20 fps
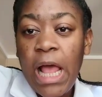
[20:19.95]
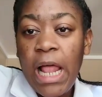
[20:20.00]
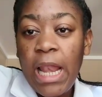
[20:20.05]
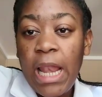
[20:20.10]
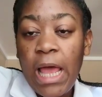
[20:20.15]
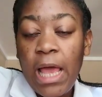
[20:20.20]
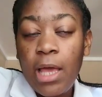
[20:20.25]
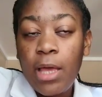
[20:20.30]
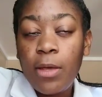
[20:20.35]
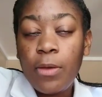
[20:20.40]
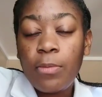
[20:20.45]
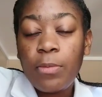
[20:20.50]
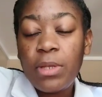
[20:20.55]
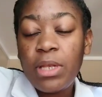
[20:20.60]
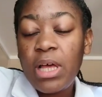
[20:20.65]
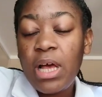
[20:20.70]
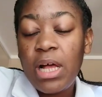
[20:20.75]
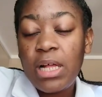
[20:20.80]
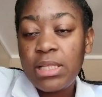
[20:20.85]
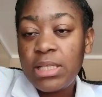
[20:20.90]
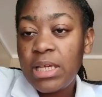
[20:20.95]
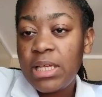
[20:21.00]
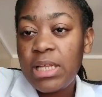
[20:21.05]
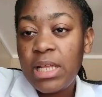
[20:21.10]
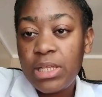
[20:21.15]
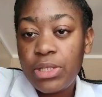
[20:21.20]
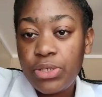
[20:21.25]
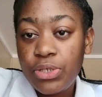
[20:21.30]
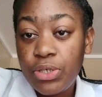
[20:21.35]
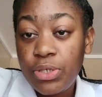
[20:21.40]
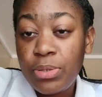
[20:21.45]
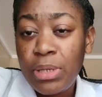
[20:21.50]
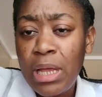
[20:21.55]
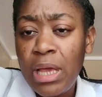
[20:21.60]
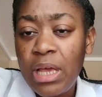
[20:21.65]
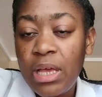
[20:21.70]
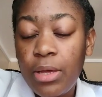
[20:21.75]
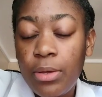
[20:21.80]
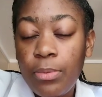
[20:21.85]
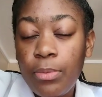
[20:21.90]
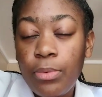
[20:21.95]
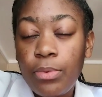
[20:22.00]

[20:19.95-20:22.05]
Like me not take that like